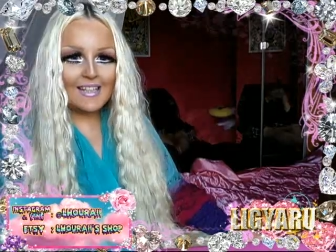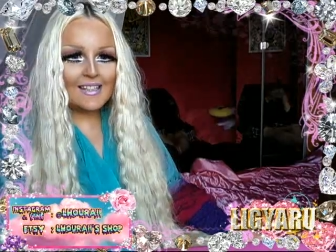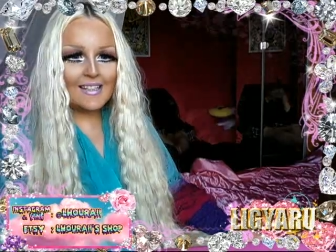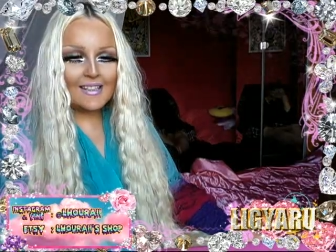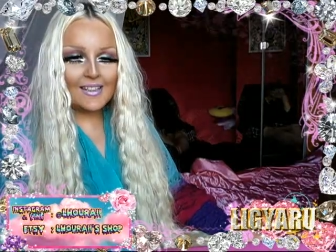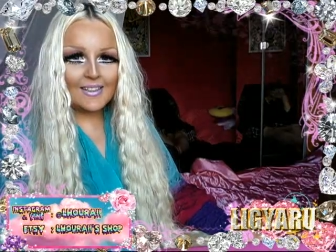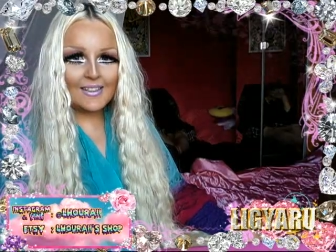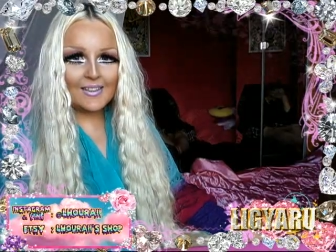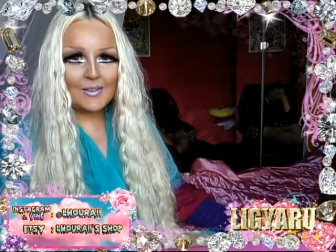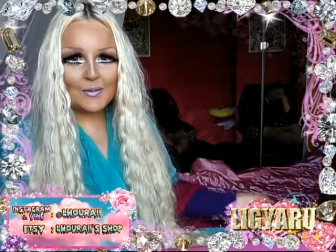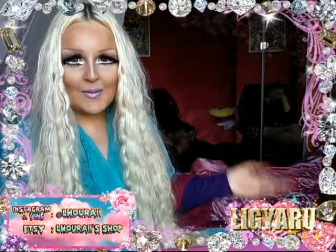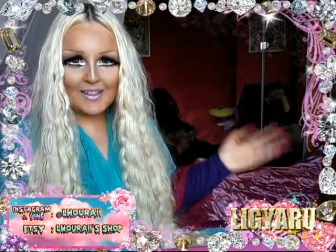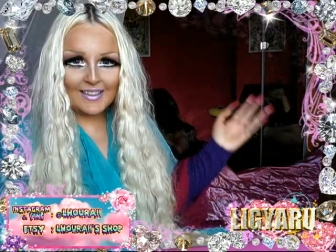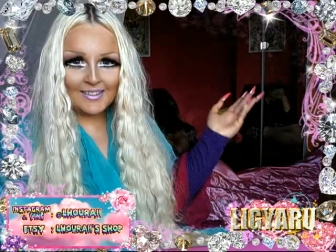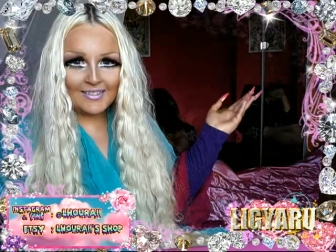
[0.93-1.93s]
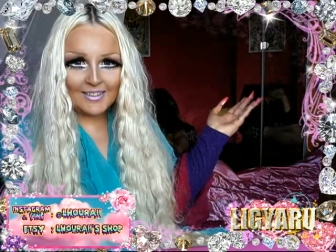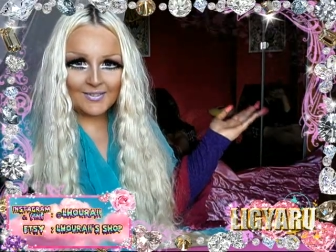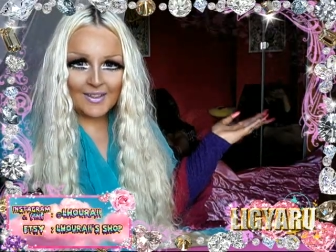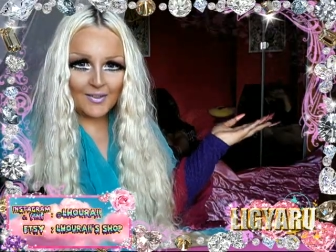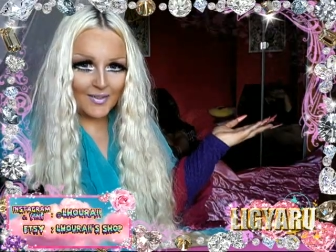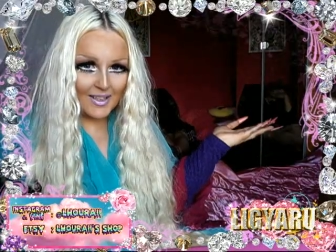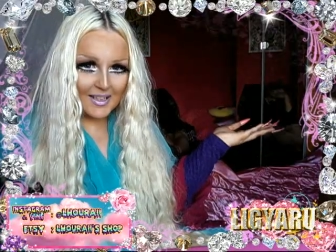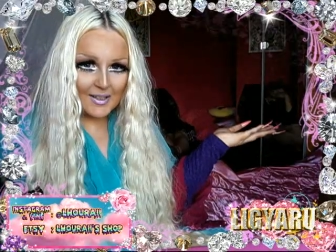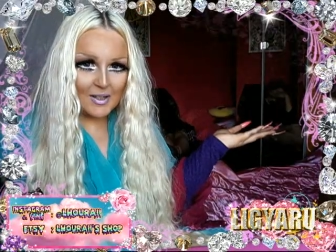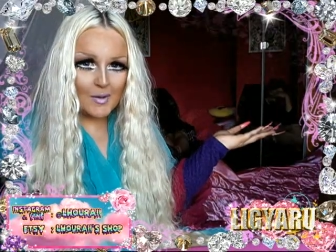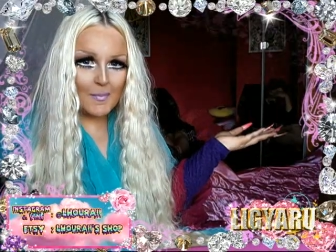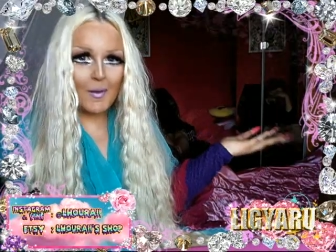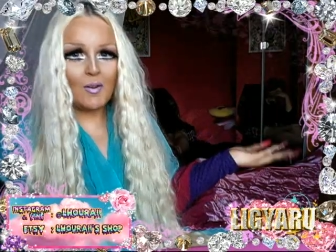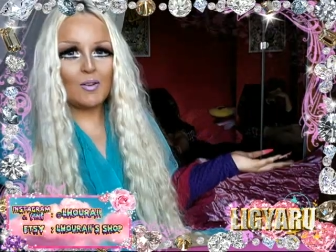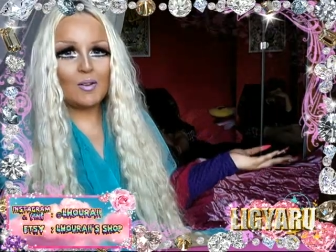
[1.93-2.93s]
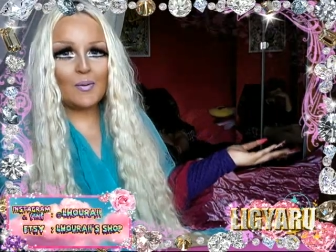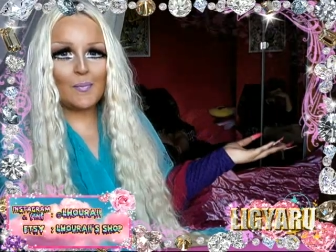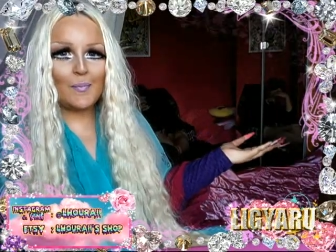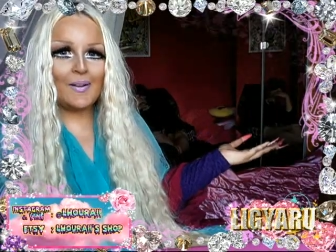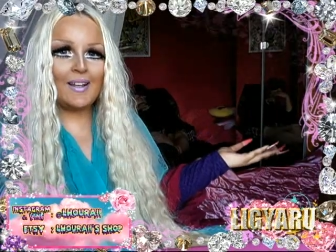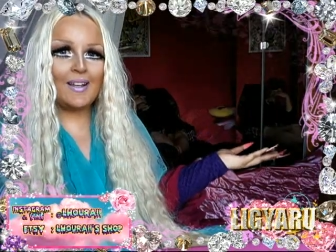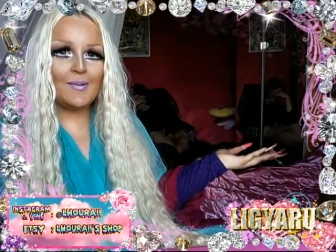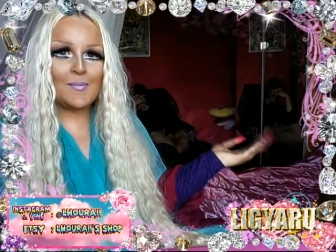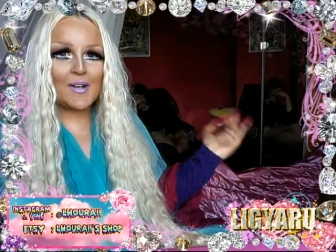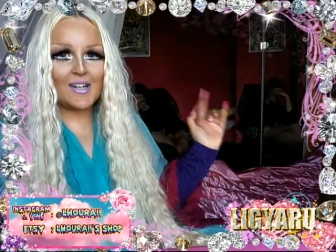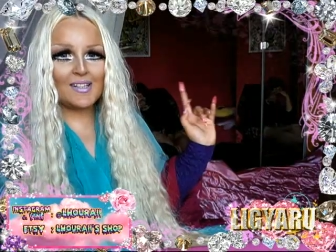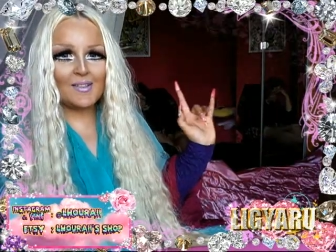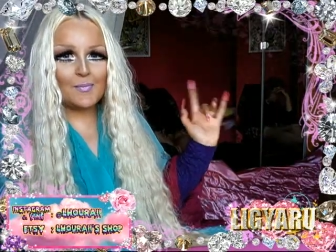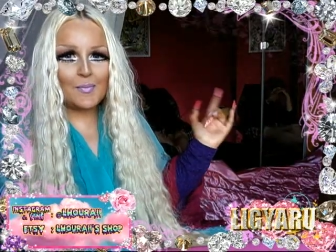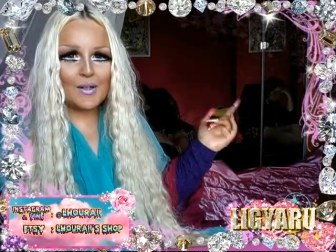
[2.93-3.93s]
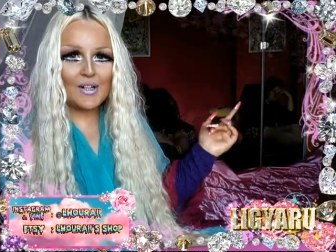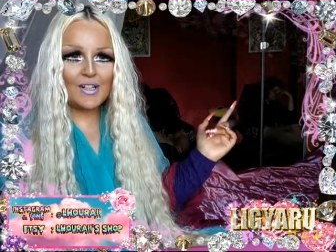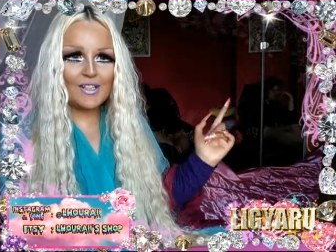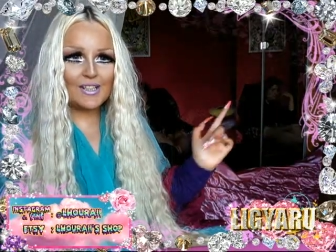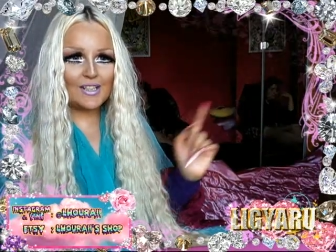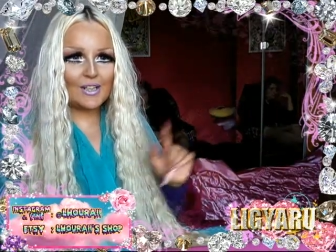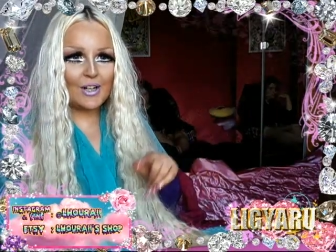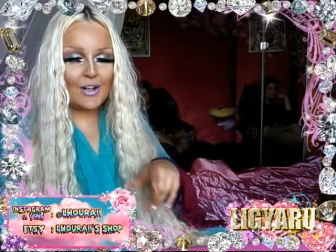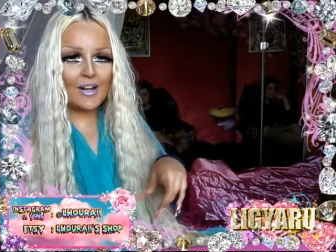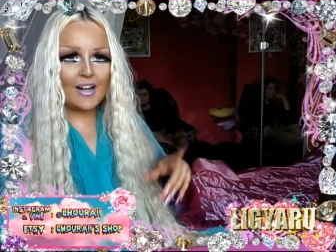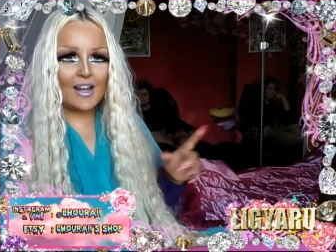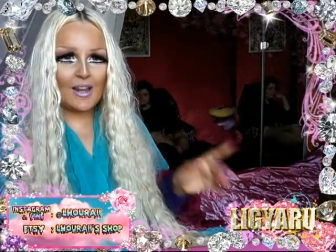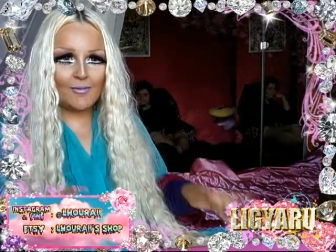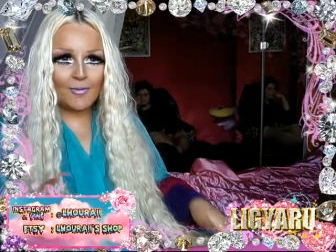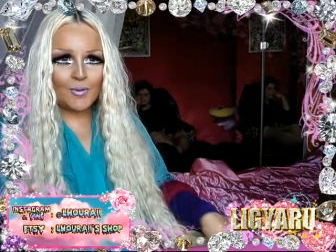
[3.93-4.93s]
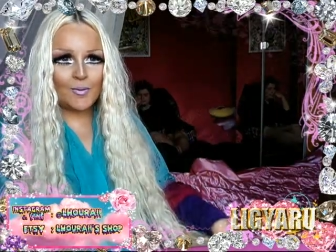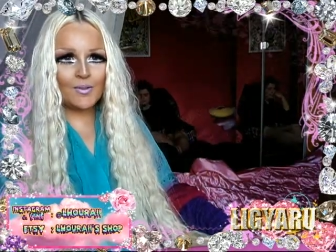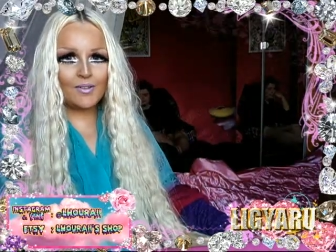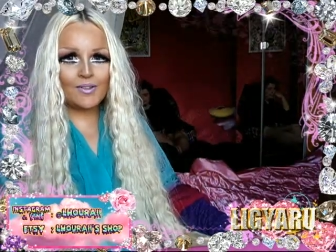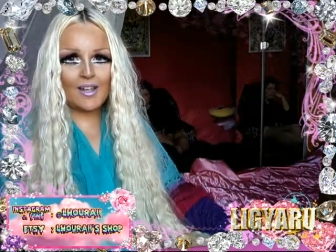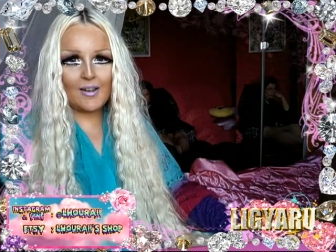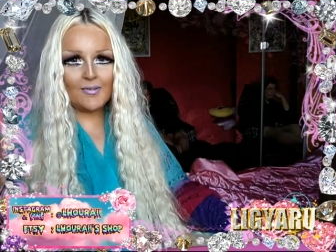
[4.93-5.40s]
So welcome to my video about my embarrassing period story. Everyone